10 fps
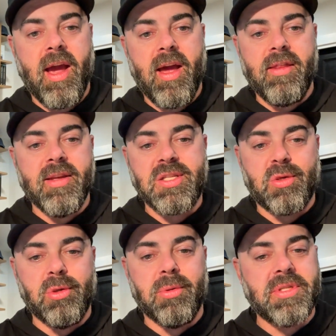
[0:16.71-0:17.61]
And
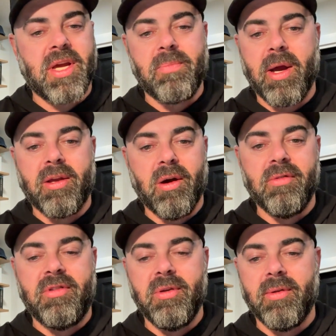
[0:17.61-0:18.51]
this tool was like my
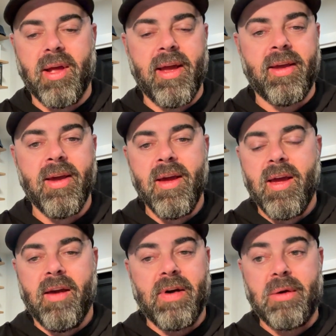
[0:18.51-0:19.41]
go-to, like
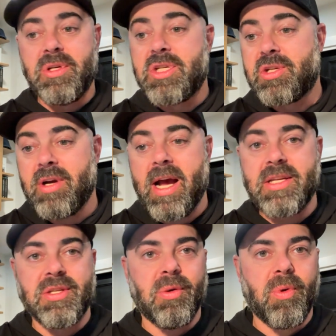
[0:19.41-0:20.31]
if I was
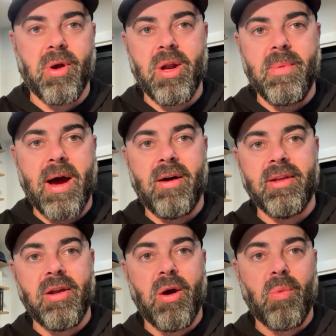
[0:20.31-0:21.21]
stressed or worried
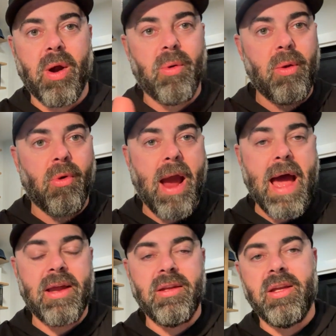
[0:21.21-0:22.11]
about, where we were
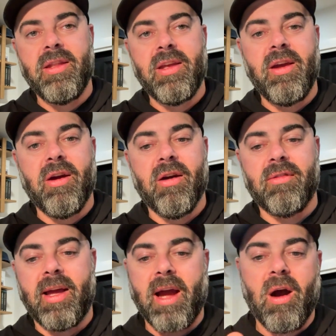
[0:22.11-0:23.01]
at in the
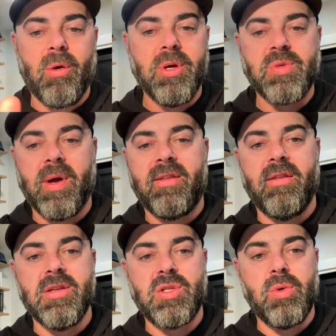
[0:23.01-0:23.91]
year, like I always went
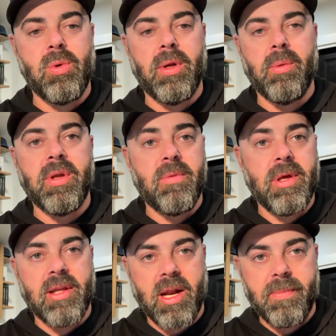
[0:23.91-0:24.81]
to this tool and it would
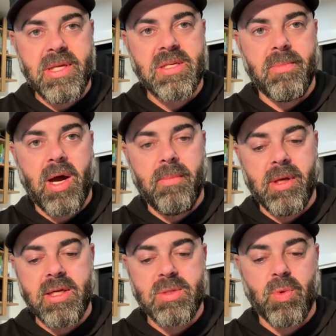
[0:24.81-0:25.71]
give me a lot of peace of mind
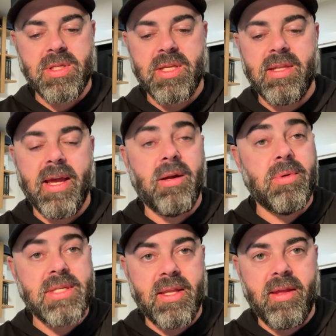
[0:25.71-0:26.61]
because once the data
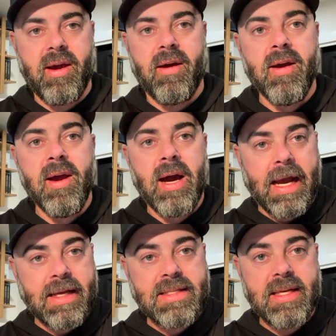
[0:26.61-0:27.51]
was in there,
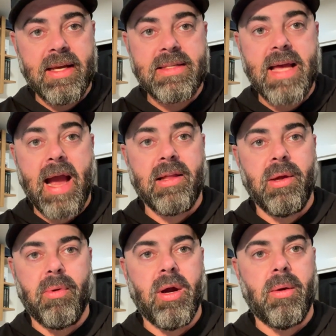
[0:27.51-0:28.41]
I could see
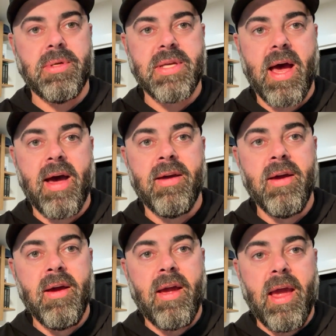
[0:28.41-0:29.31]
exactly where I was at.
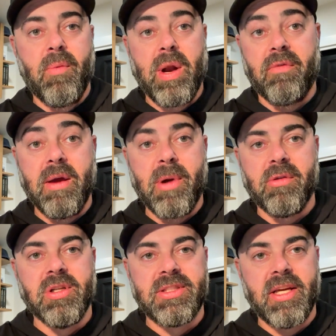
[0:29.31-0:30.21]
And when I ran
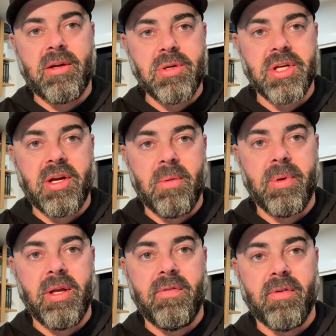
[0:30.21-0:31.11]
my real estate coaching
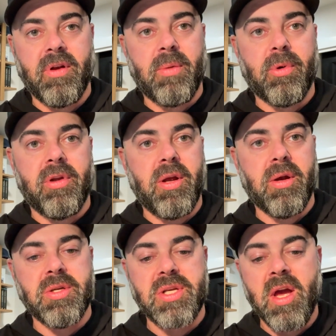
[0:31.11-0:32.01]
company for a number of
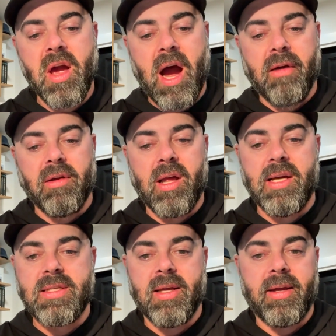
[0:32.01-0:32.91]
years, I
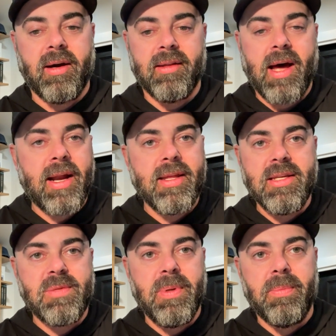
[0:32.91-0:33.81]
realized like a lot of
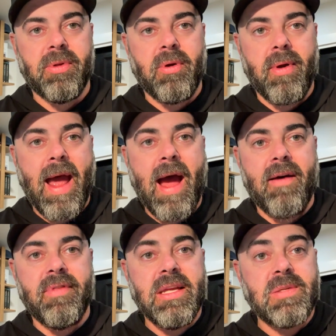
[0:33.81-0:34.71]
these people don't
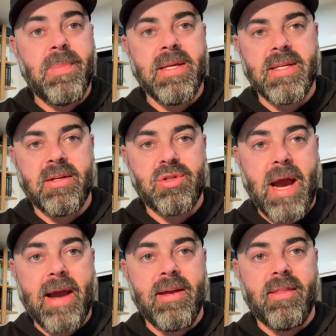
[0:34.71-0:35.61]
have these basic
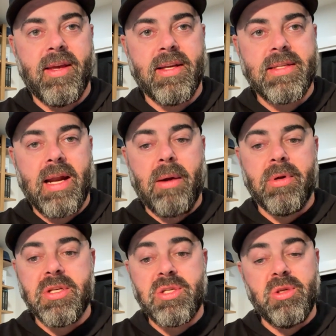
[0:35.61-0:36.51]
tracking things that I
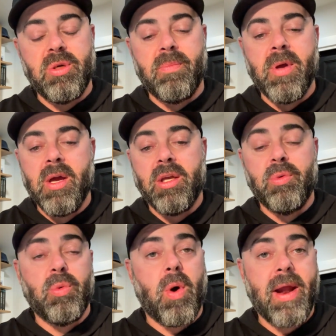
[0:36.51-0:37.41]
would assume
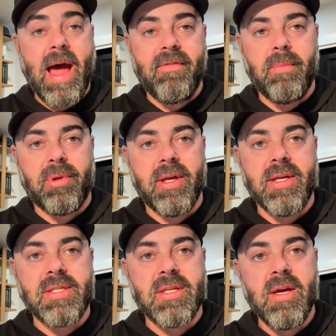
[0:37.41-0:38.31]
you would want to have in
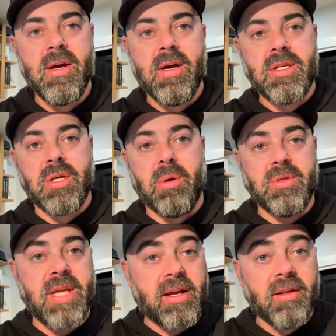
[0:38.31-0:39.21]
place. So
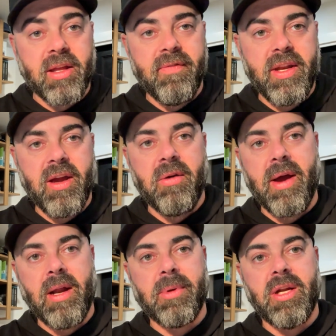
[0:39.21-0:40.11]
take a look at the
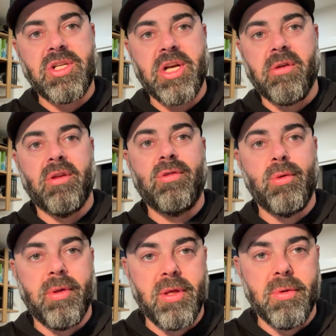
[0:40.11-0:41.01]
video and I'm going to share the
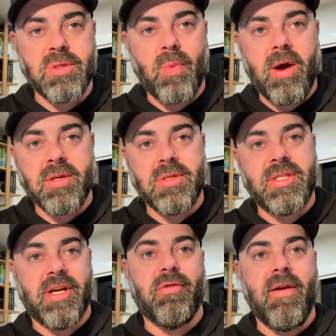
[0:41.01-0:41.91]
tool with you as well. So
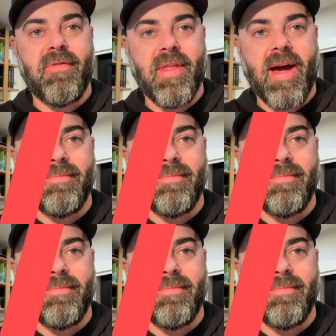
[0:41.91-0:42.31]
stick around for that.